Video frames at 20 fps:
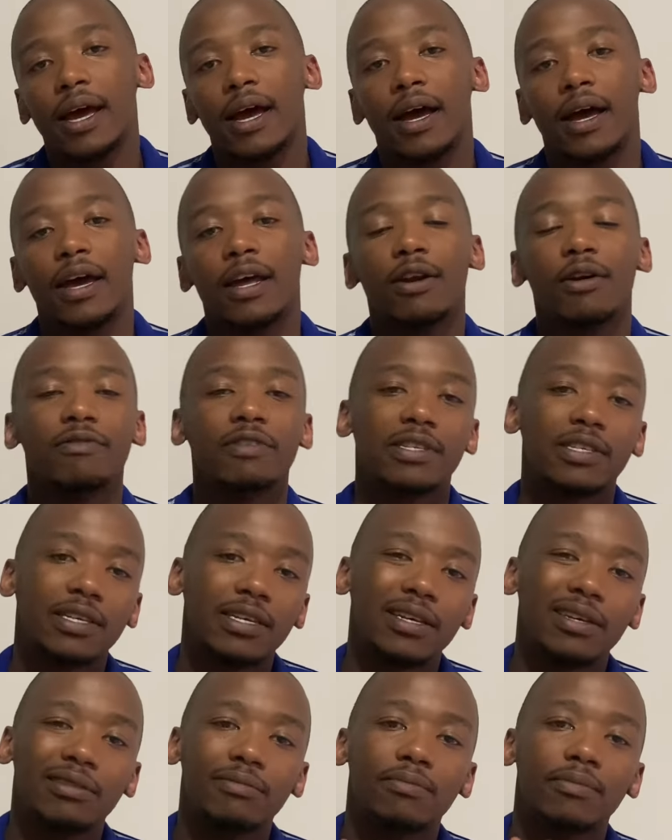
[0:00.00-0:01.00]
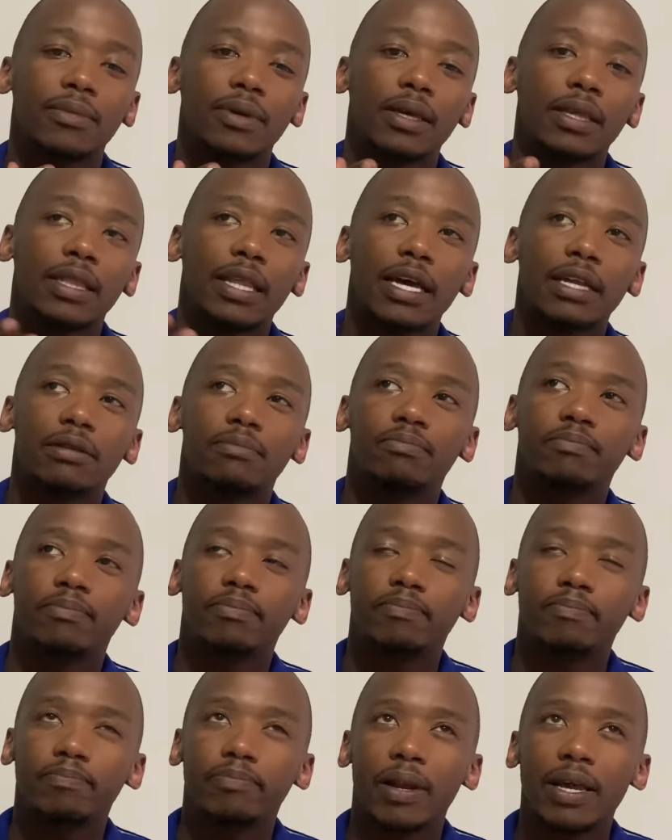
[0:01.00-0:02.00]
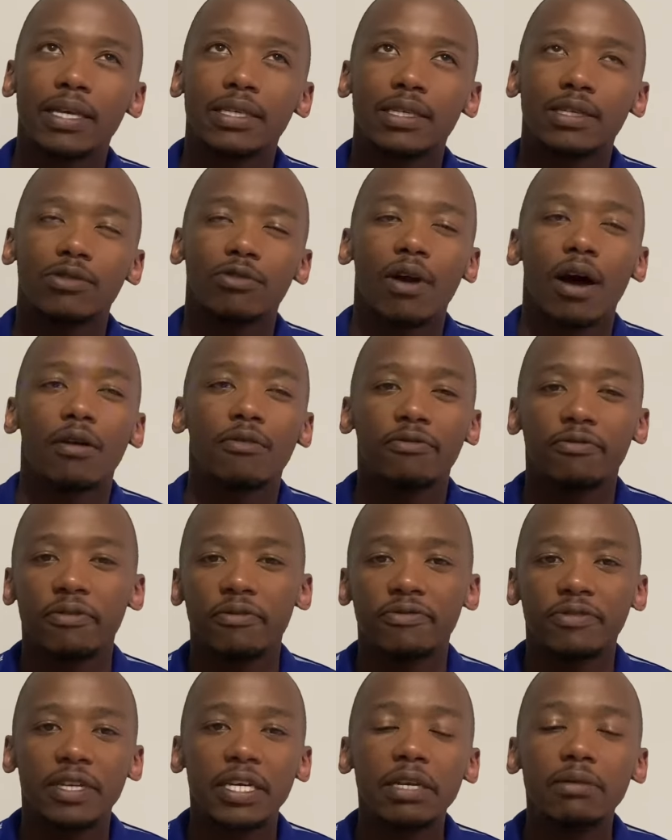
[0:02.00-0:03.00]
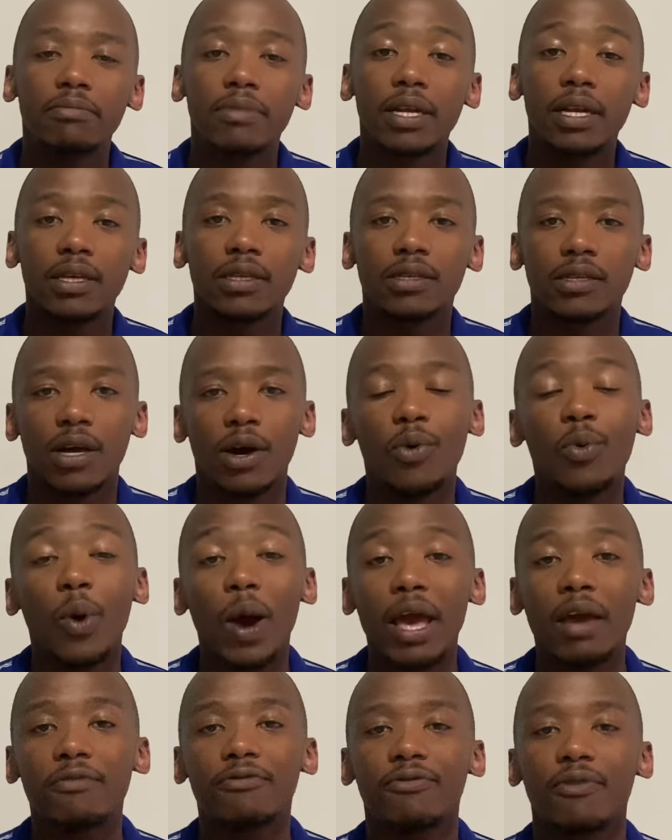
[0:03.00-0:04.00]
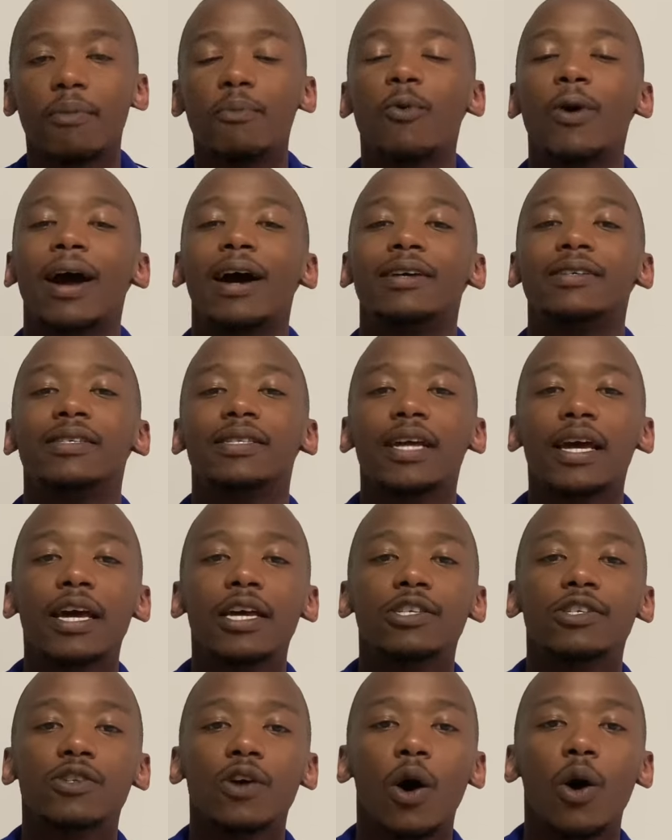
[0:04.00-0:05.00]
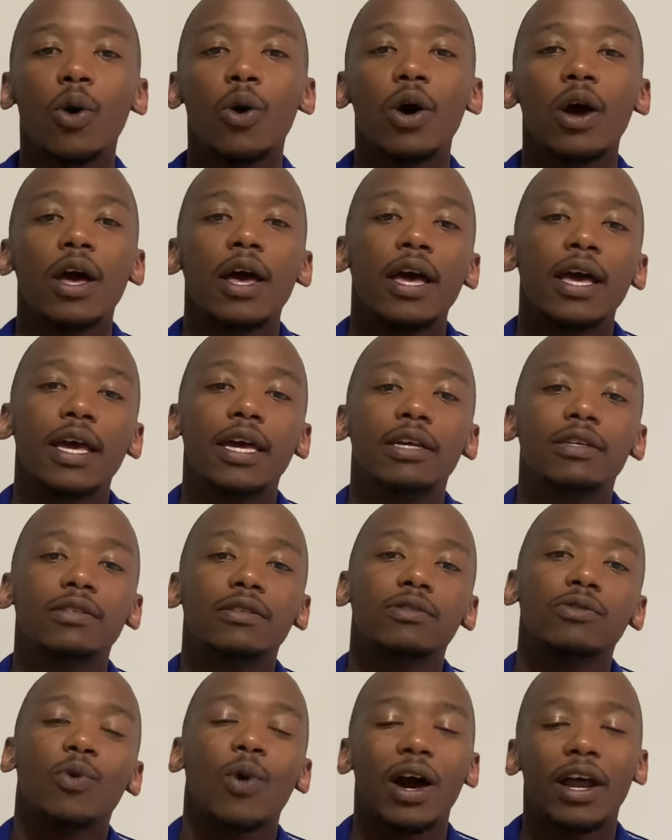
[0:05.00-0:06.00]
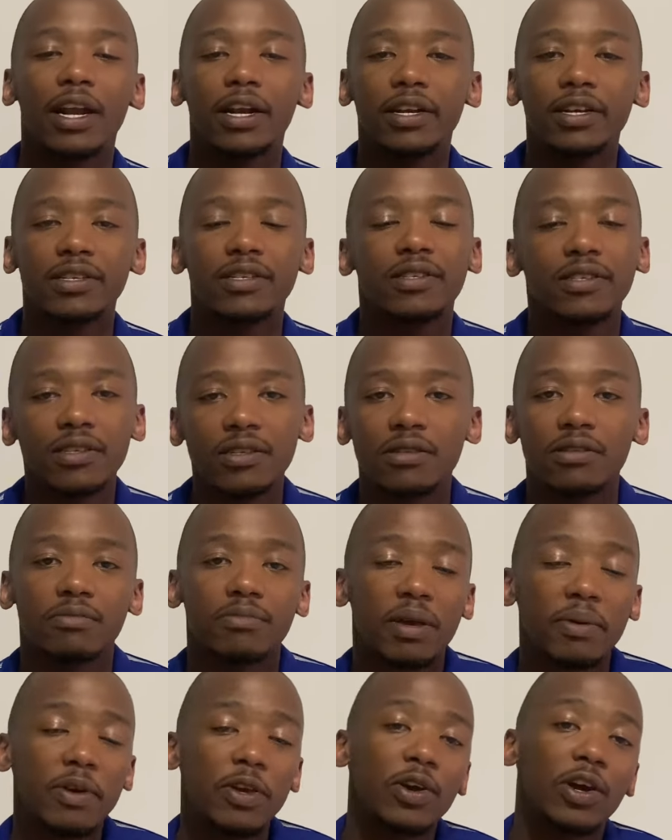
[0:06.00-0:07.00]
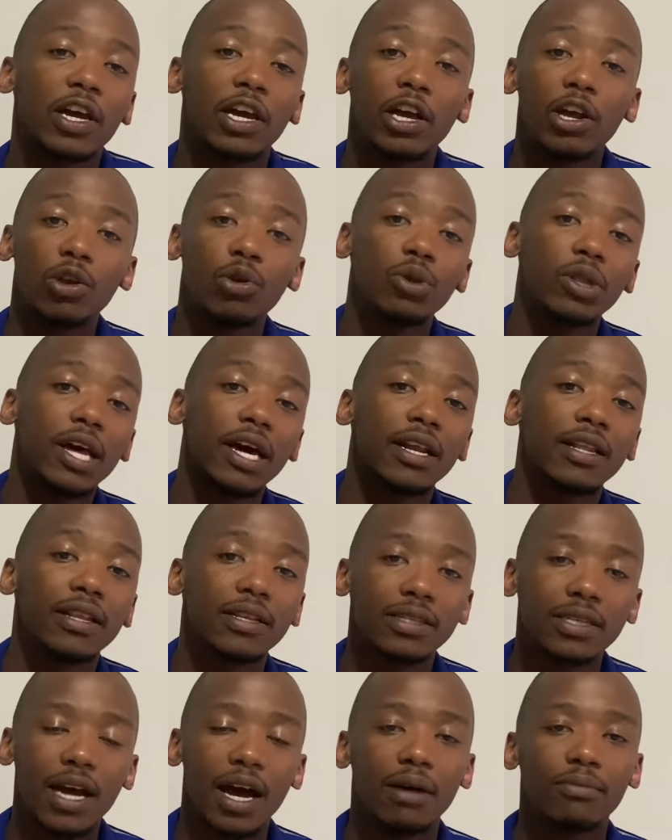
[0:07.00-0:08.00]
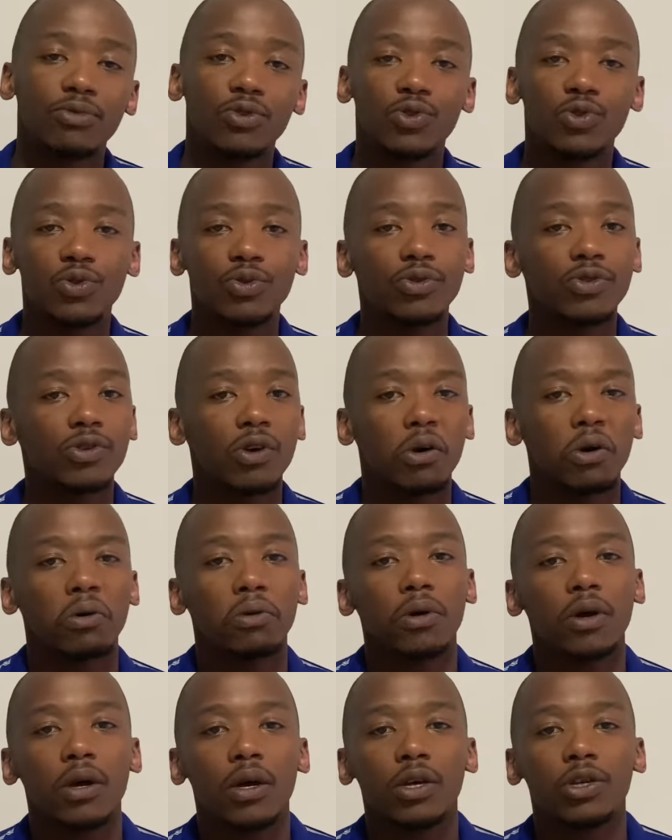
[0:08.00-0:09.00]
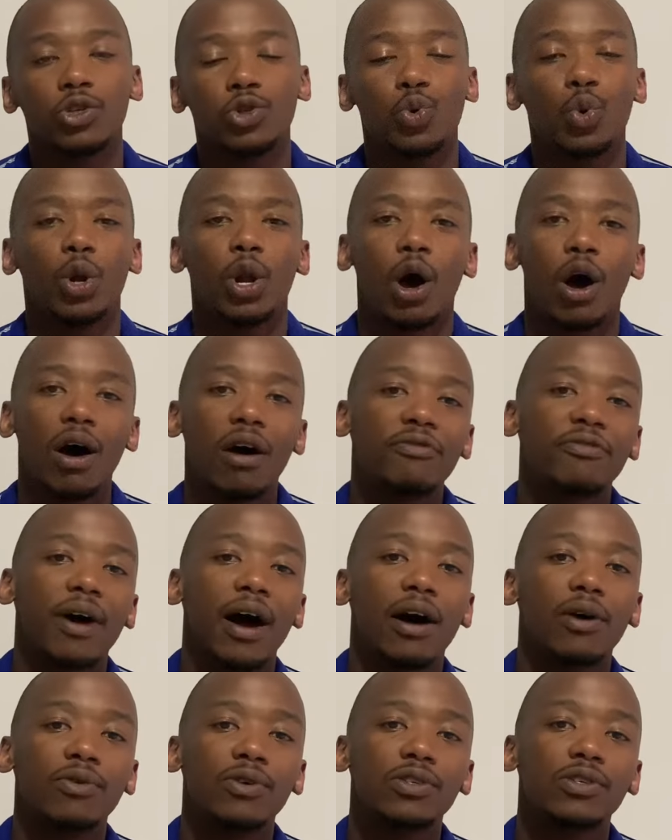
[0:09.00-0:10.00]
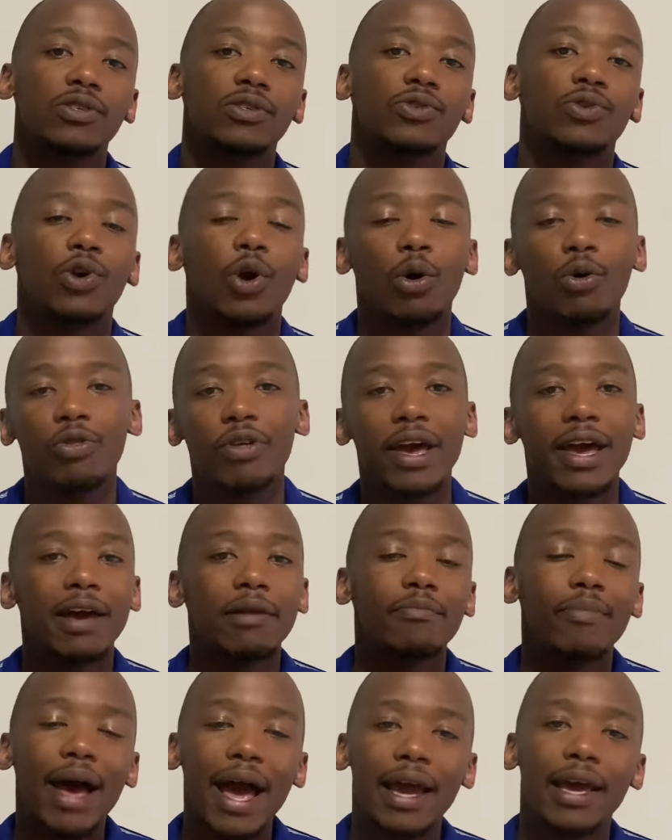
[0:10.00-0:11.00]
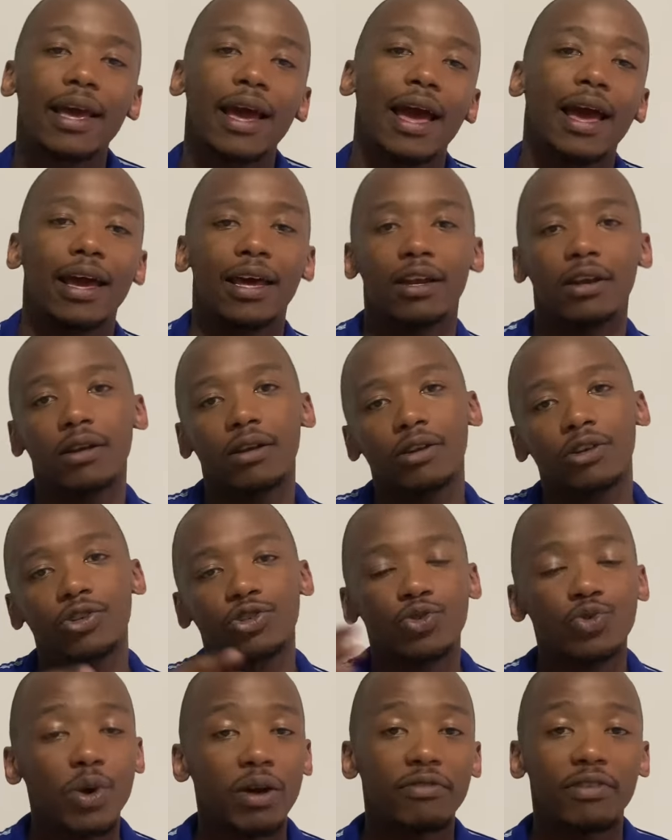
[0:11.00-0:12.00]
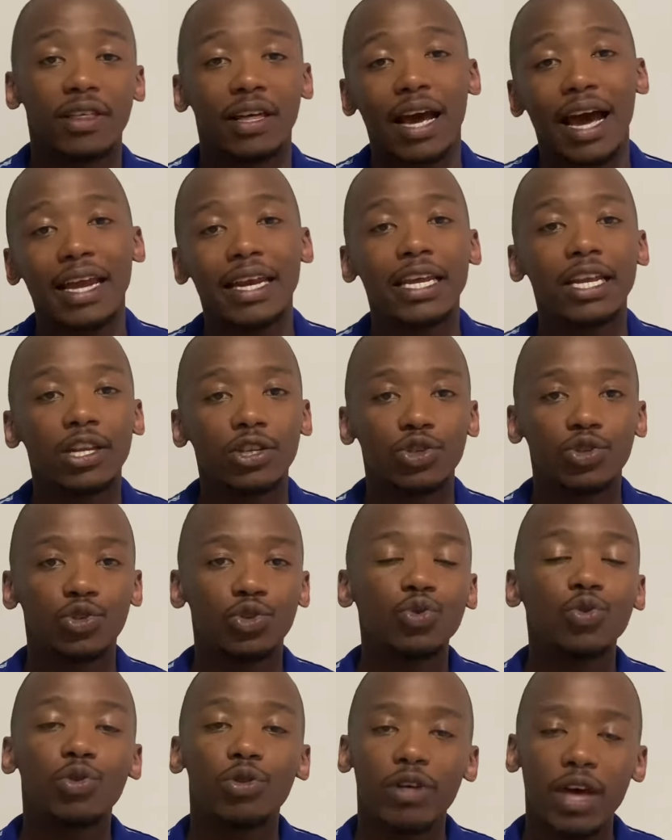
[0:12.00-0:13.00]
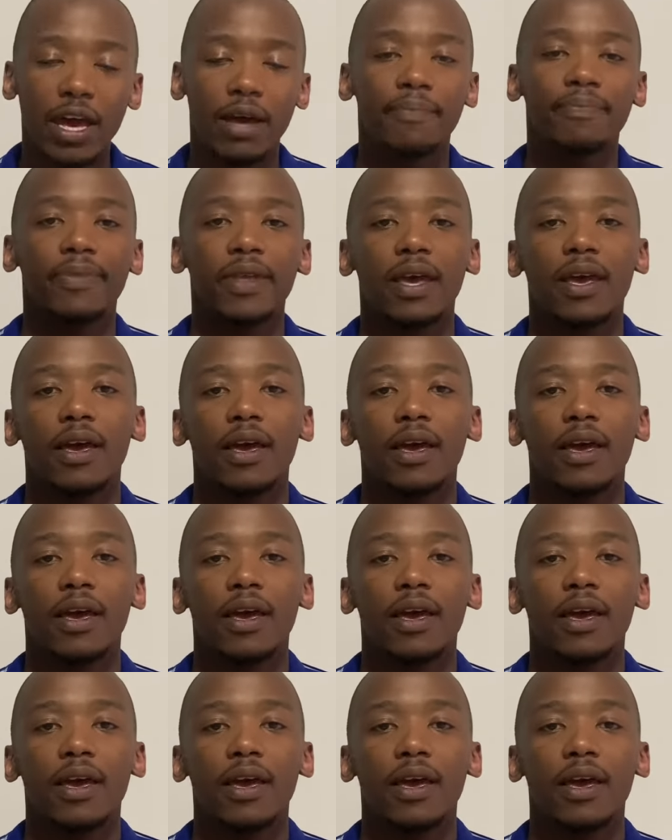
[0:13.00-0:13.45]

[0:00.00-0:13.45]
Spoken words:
And obviously that place is around 15 minutes away from where I stay, so it's quite a distance. Maybe you can include that in the time too, so 2.5 hours to go there and back and do everything I needed to do there.